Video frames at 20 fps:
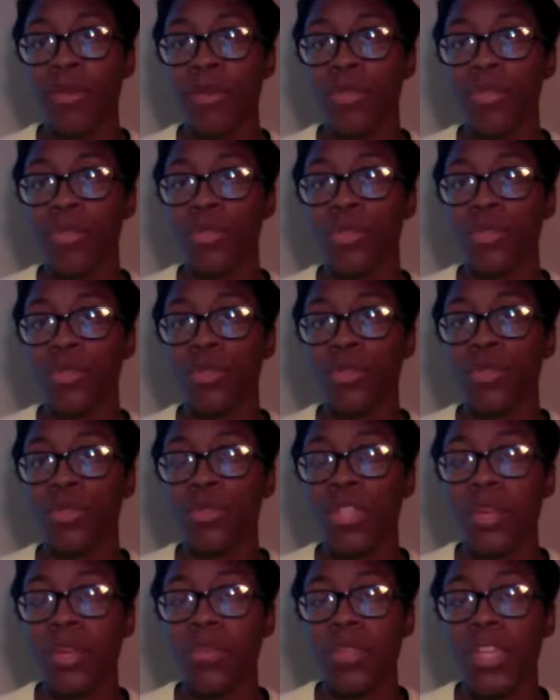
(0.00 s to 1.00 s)
to do
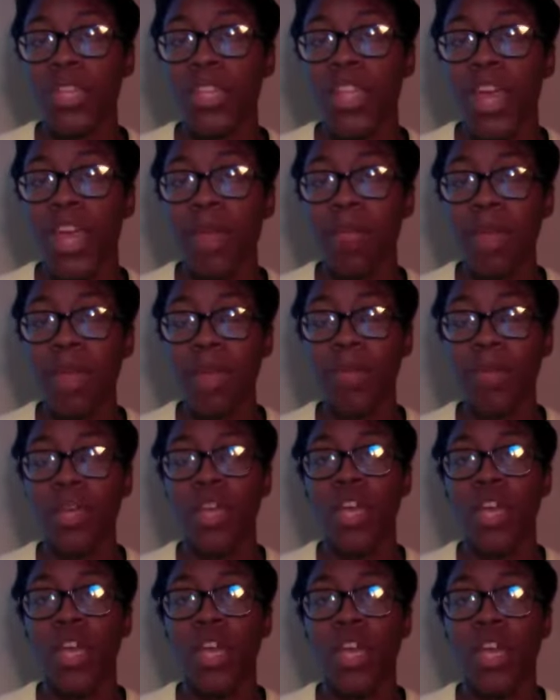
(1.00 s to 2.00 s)
something that
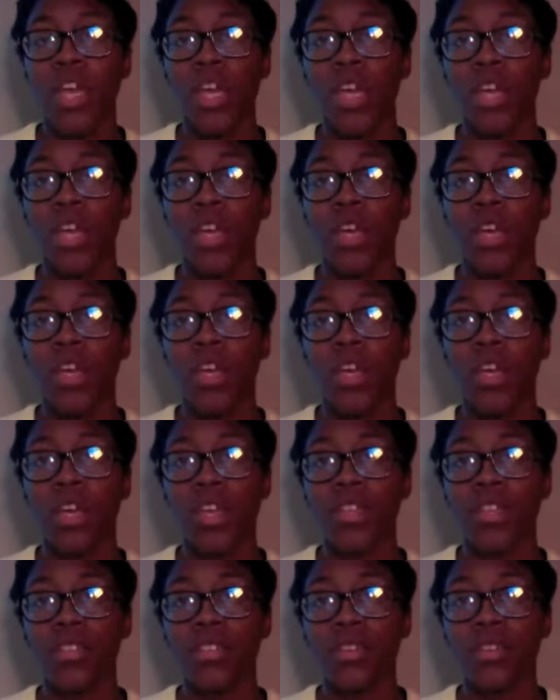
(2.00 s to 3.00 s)
maybe
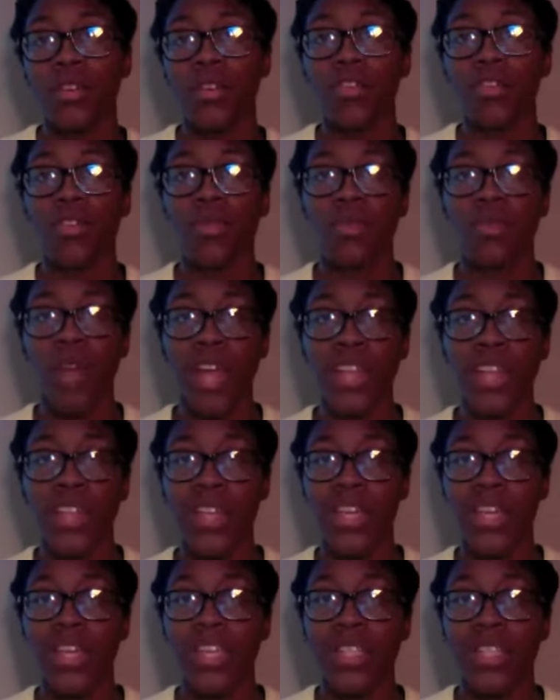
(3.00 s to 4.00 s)
is the right
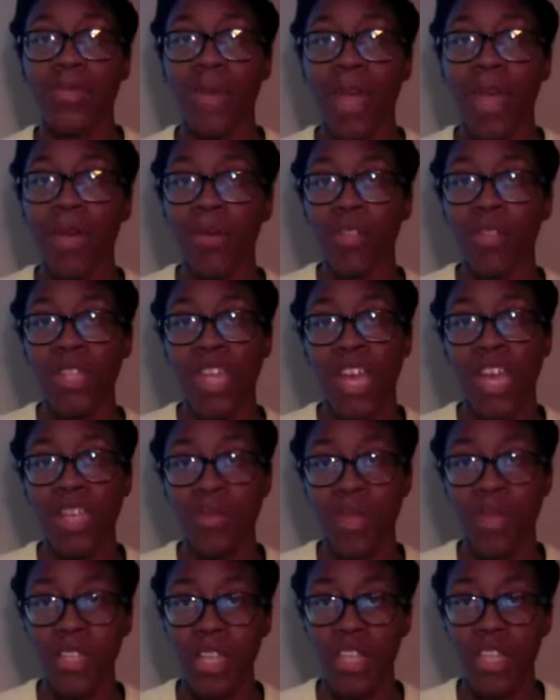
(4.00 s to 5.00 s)
thing despite what the
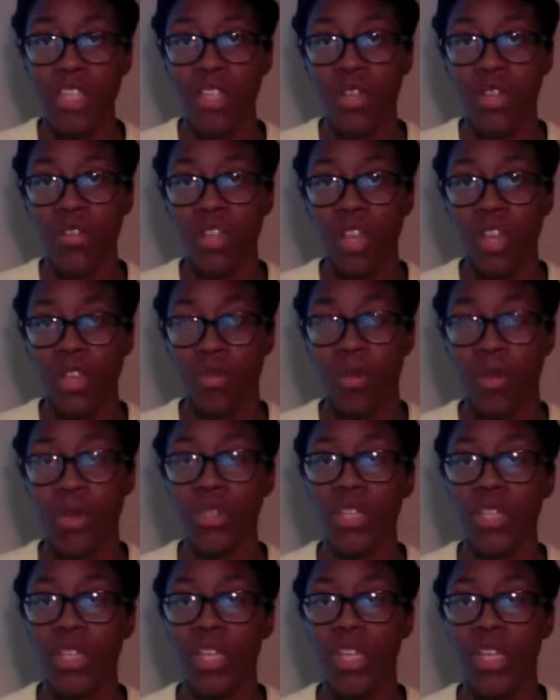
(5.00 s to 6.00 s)
expectation of the other
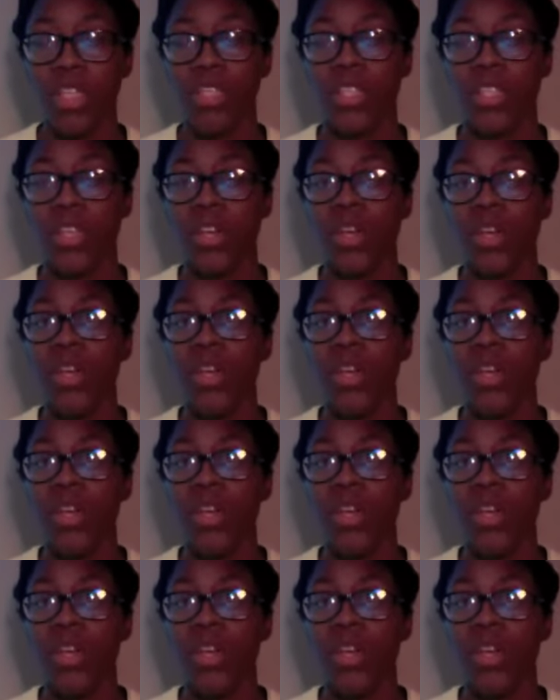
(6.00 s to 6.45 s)
person is.